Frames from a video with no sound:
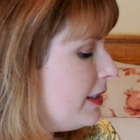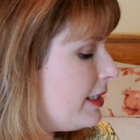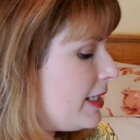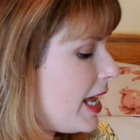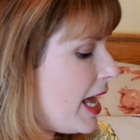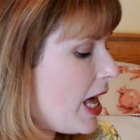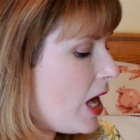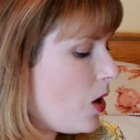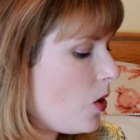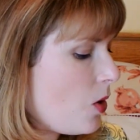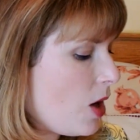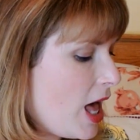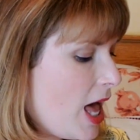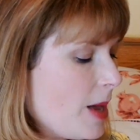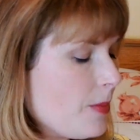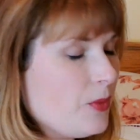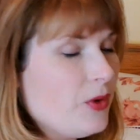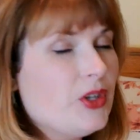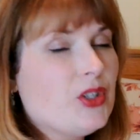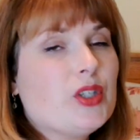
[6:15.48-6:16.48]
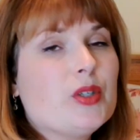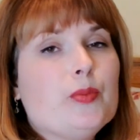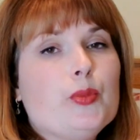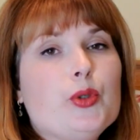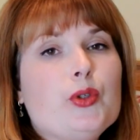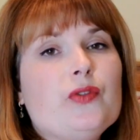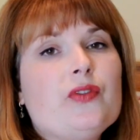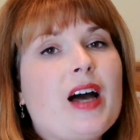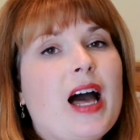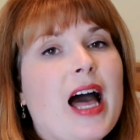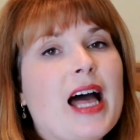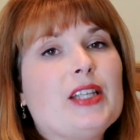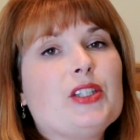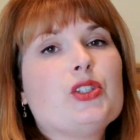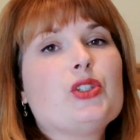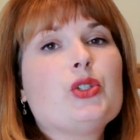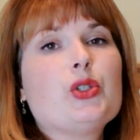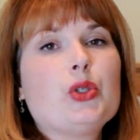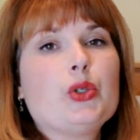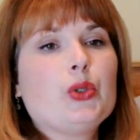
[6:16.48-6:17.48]
Now I'm going to move on
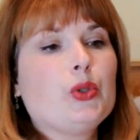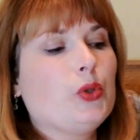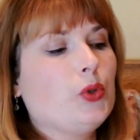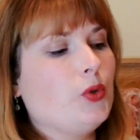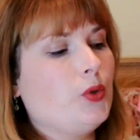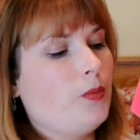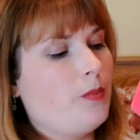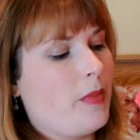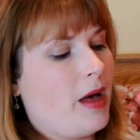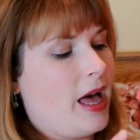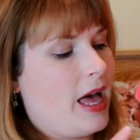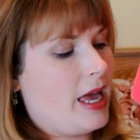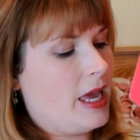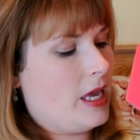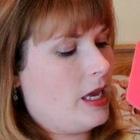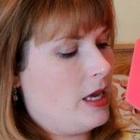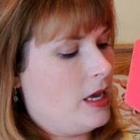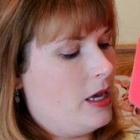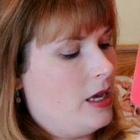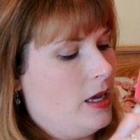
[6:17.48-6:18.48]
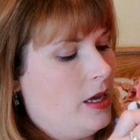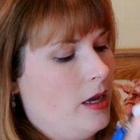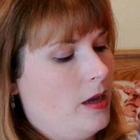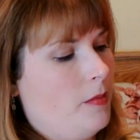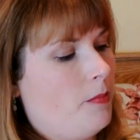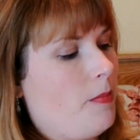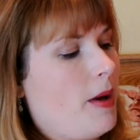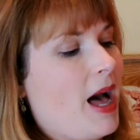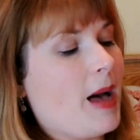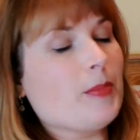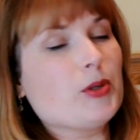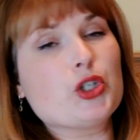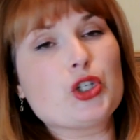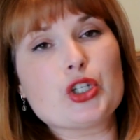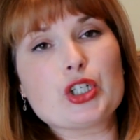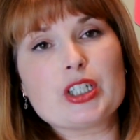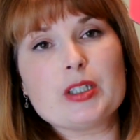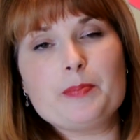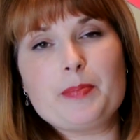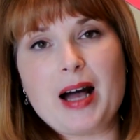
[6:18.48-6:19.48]
to my
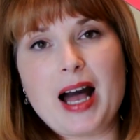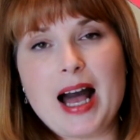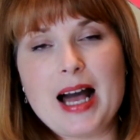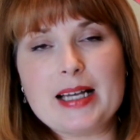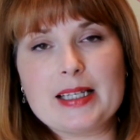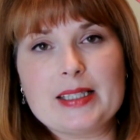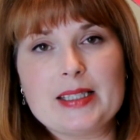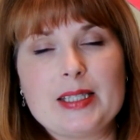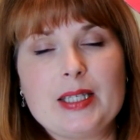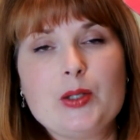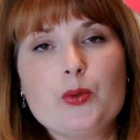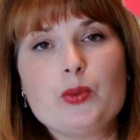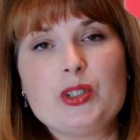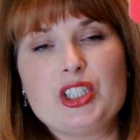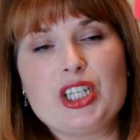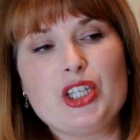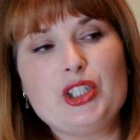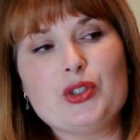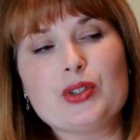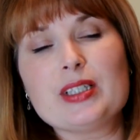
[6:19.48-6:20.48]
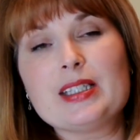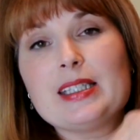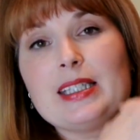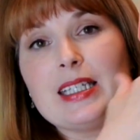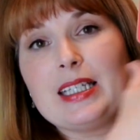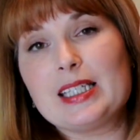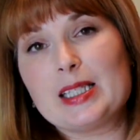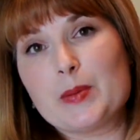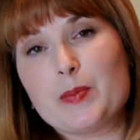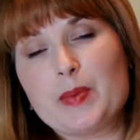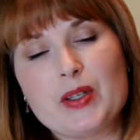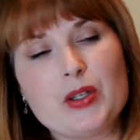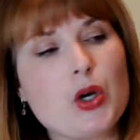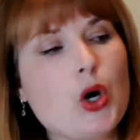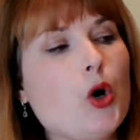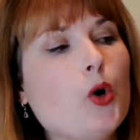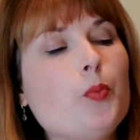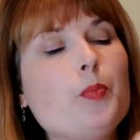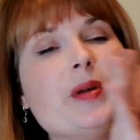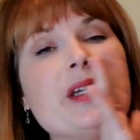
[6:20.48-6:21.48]
Popsugar box, which as you can see, it's been
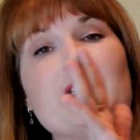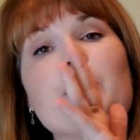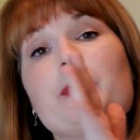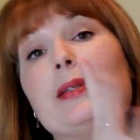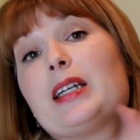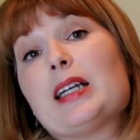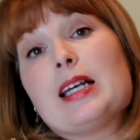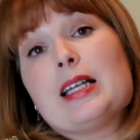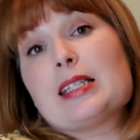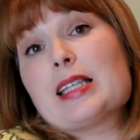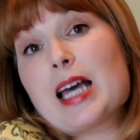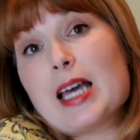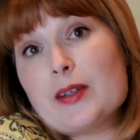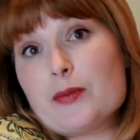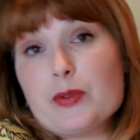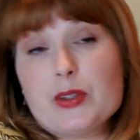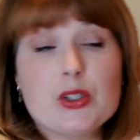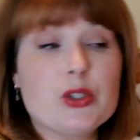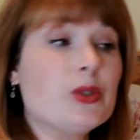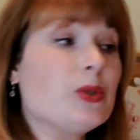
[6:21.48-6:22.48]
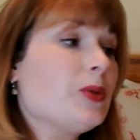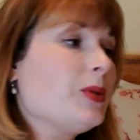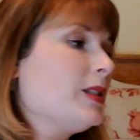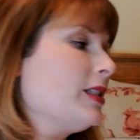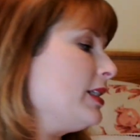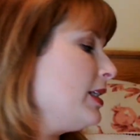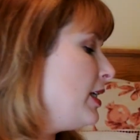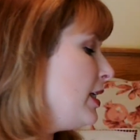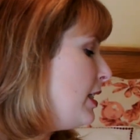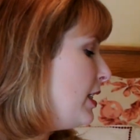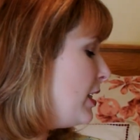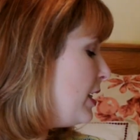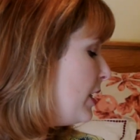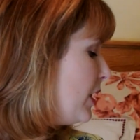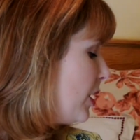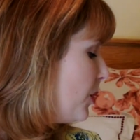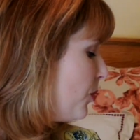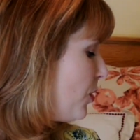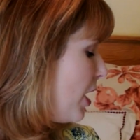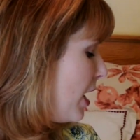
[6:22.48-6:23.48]
open because I've used
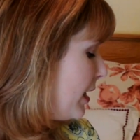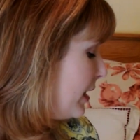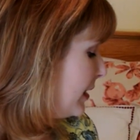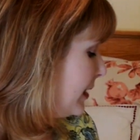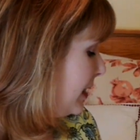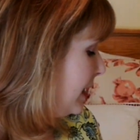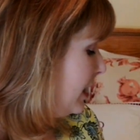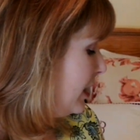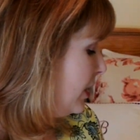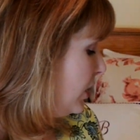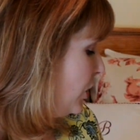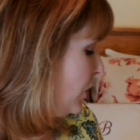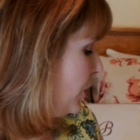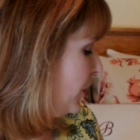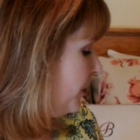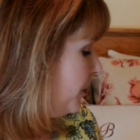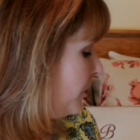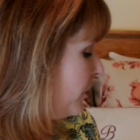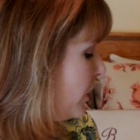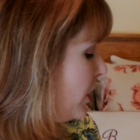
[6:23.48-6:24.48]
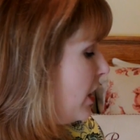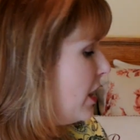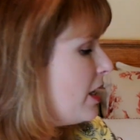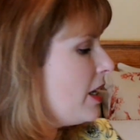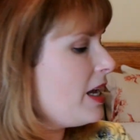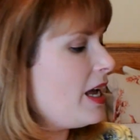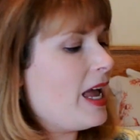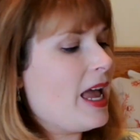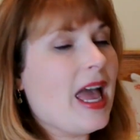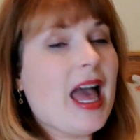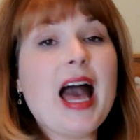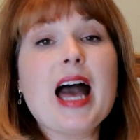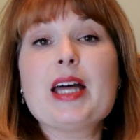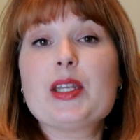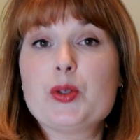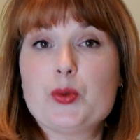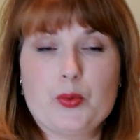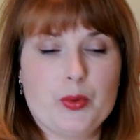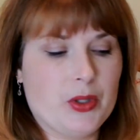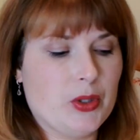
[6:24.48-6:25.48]
the products in here.
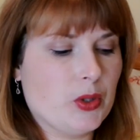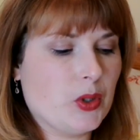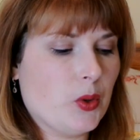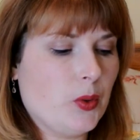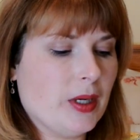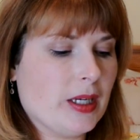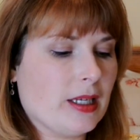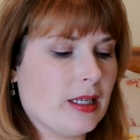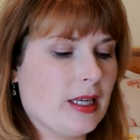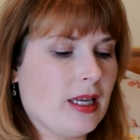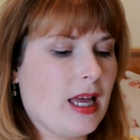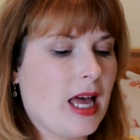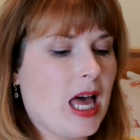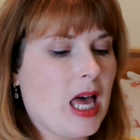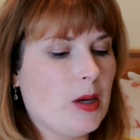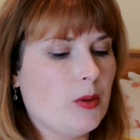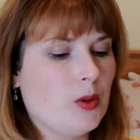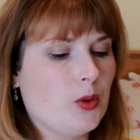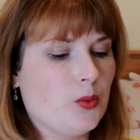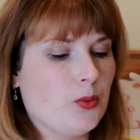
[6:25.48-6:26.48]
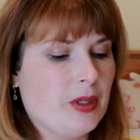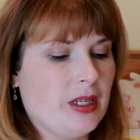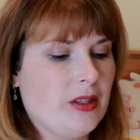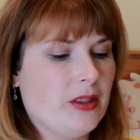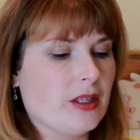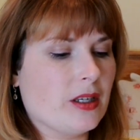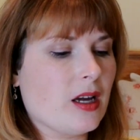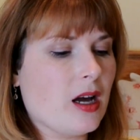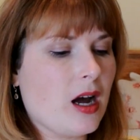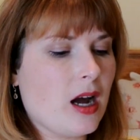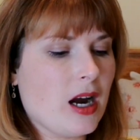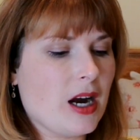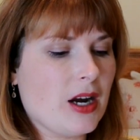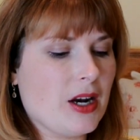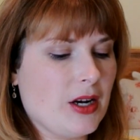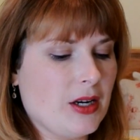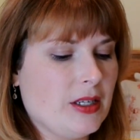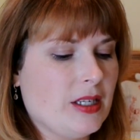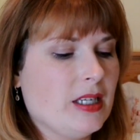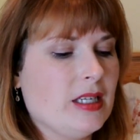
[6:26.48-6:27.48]
And real quick, I will read the
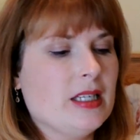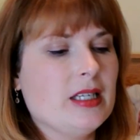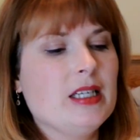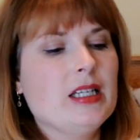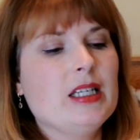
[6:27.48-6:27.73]
card.